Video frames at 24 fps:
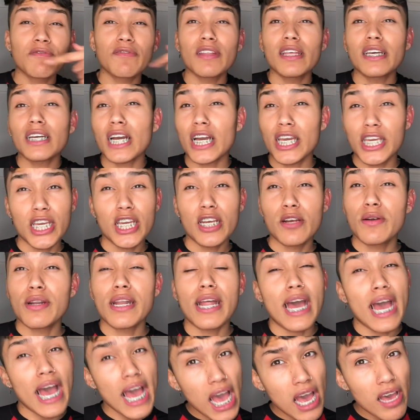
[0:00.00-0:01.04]
them for like a year
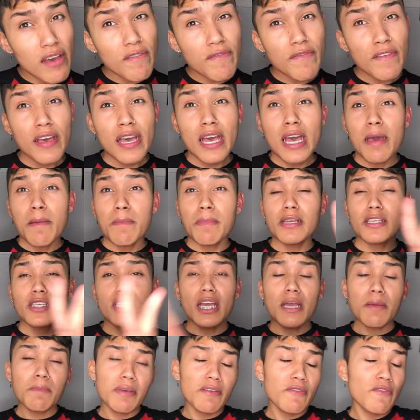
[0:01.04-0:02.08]
and a half. Bitch,
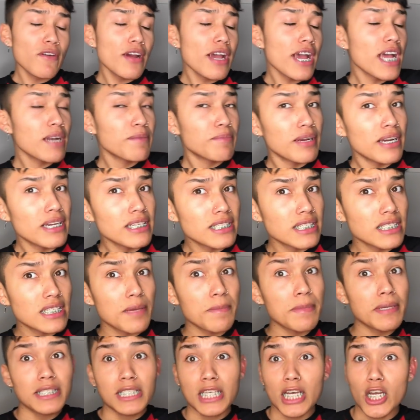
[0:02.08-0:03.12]
before I had braces,
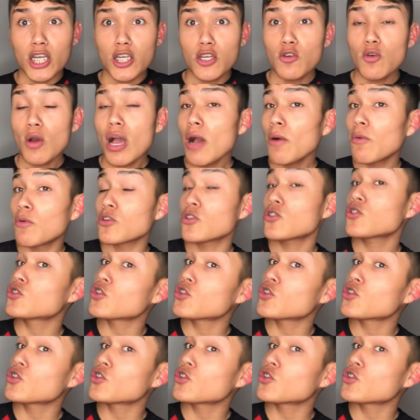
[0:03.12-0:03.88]
let me tell you, I was